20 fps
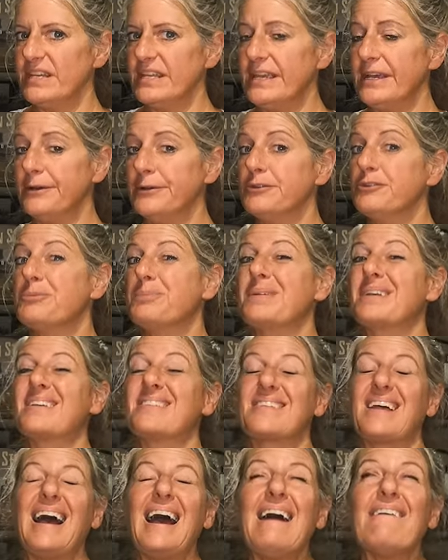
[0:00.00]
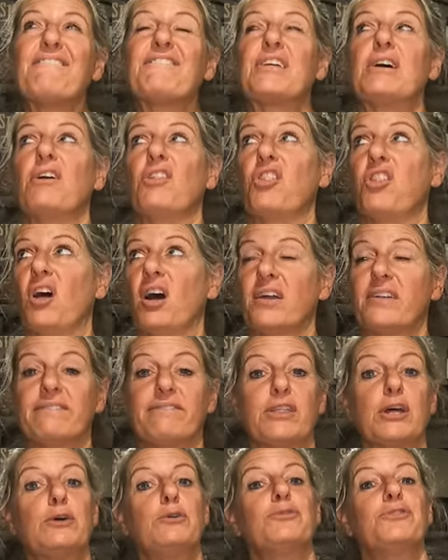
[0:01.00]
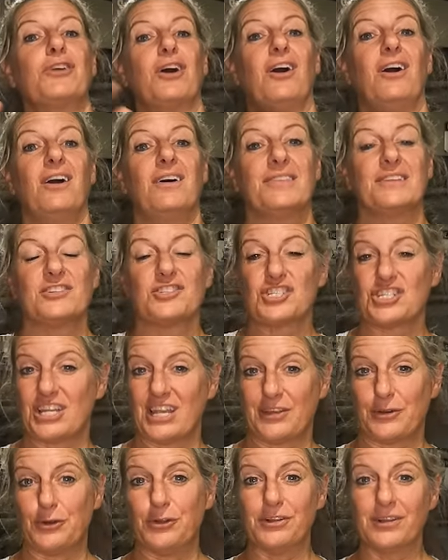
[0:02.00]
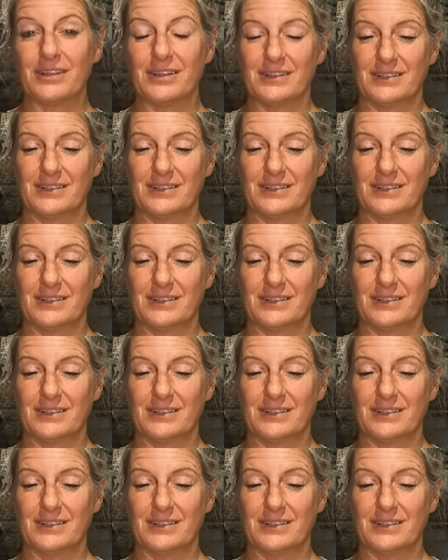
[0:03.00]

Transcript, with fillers: videos because I have a lot of those on this channel.